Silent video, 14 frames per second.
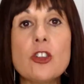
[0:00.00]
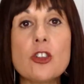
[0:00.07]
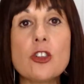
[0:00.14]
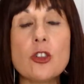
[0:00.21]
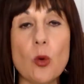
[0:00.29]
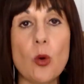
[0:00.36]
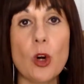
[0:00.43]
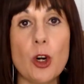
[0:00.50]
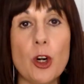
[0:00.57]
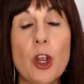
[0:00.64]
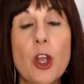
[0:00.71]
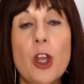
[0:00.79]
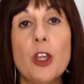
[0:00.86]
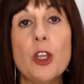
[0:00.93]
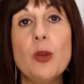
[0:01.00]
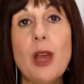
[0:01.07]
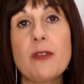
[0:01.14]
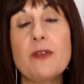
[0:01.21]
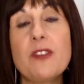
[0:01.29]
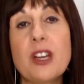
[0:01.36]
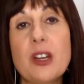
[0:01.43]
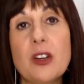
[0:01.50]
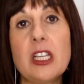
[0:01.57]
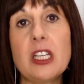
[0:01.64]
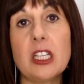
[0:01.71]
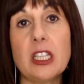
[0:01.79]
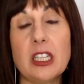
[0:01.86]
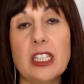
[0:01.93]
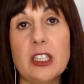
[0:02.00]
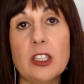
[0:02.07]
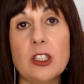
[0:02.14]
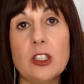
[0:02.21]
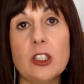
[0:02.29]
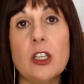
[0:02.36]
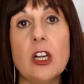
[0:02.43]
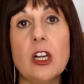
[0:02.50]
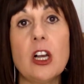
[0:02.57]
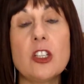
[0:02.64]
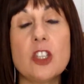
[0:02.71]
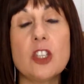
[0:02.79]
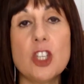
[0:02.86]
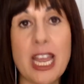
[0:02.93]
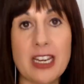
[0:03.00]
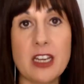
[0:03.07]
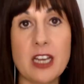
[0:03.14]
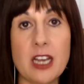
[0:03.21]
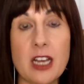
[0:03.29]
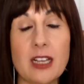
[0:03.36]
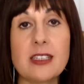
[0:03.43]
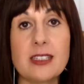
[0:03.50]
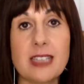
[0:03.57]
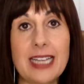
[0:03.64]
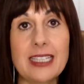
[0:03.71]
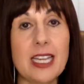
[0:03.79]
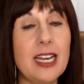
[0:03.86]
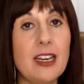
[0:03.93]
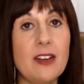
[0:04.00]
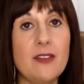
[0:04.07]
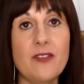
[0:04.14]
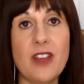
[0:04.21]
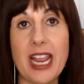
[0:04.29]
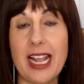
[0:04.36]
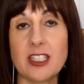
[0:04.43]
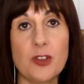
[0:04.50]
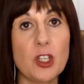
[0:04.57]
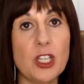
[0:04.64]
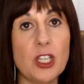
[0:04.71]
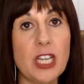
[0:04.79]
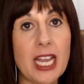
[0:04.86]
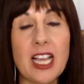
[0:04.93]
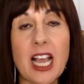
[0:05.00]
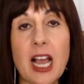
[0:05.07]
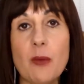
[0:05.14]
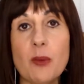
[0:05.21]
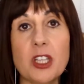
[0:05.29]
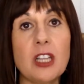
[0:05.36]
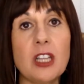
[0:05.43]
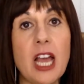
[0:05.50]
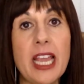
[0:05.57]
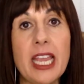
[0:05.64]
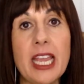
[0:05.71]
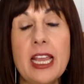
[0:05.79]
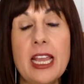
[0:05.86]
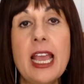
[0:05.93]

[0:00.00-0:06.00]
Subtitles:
sure you have a very clear agenda set in advance. If you're getting on with a client,